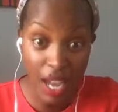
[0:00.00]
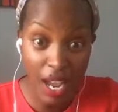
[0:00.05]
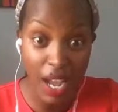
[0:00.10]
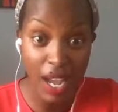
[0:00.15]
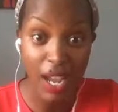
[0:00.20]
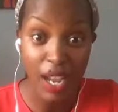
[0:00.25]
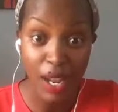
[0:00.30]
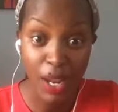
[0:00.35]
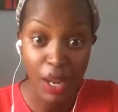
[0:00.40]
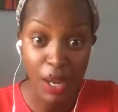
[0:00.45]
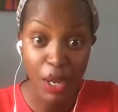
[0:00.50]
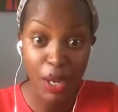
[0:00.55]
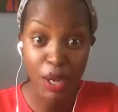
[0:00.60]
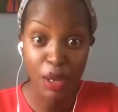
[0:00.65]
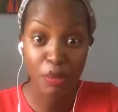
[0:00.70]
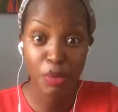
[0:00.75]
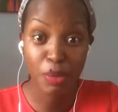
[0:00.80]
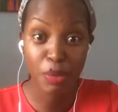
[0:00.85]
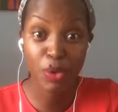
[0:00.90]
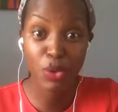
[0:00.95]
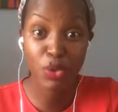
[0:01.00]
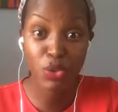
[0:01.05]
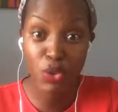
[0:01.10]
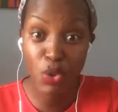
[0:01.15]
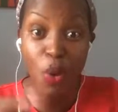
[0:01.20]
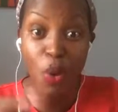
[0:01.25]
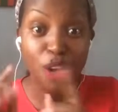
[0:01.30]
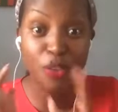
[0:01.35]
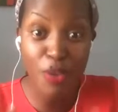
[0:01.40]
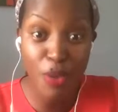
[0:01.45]
Yeah, because you
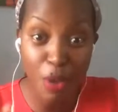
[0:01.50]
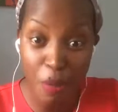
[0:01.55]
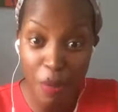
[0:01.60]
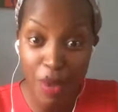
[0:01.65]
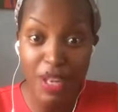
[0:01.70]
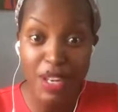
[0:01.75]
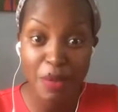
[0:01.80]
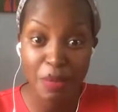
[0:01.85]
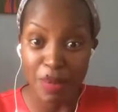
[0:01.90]
work for your money,